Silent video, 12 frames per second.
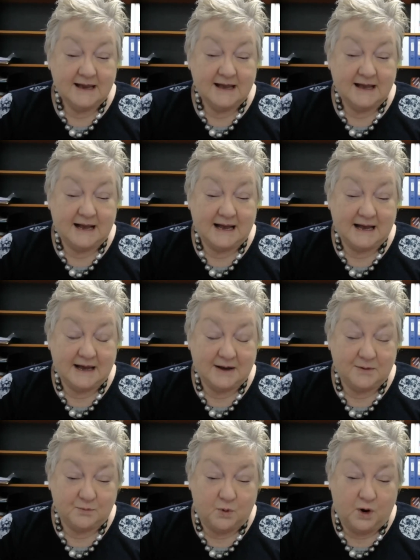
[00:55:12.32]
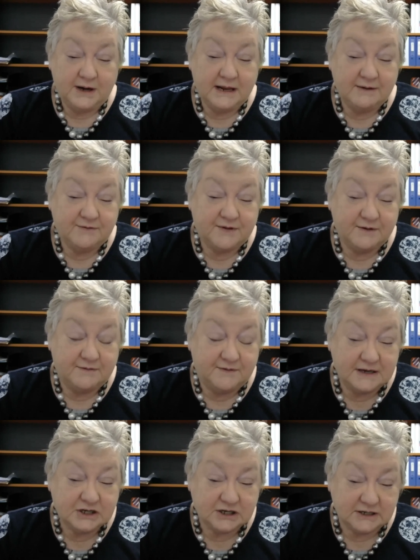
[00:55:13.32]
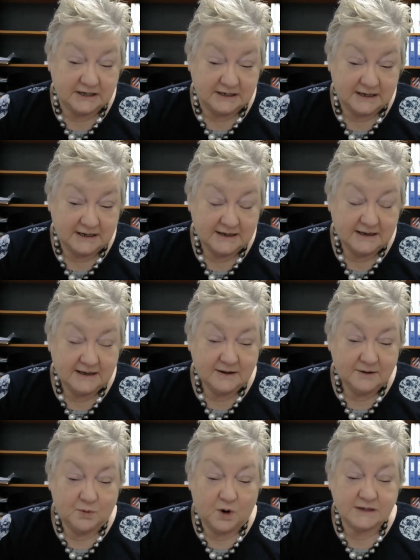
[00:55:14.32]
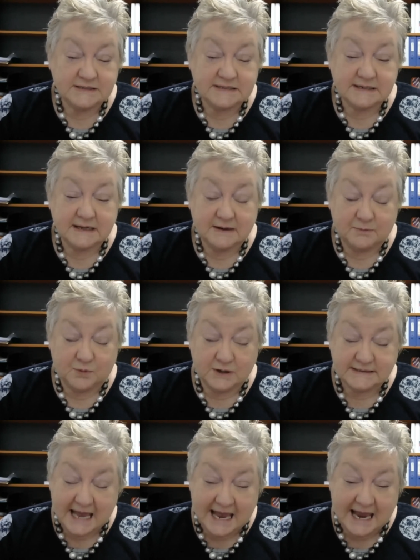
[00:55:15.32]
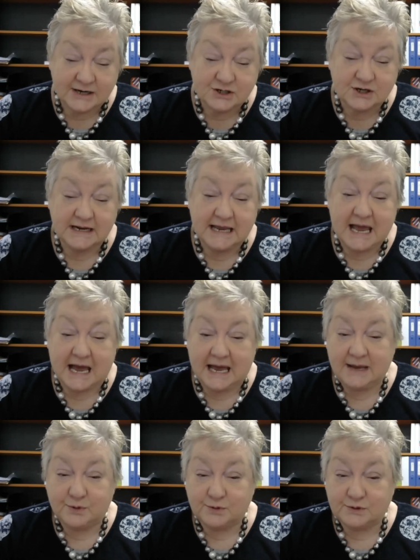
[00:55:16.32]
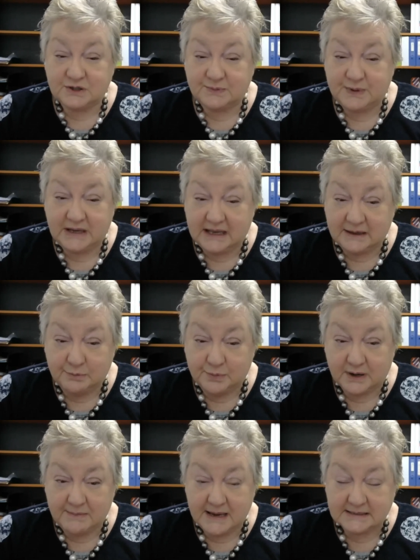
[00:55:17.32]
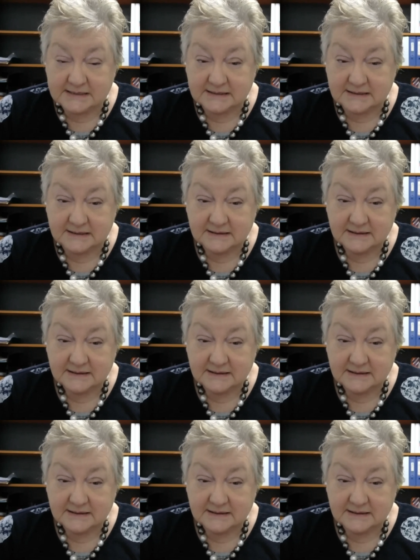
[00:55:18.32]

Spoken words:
What if the vision was actually able to be implemented?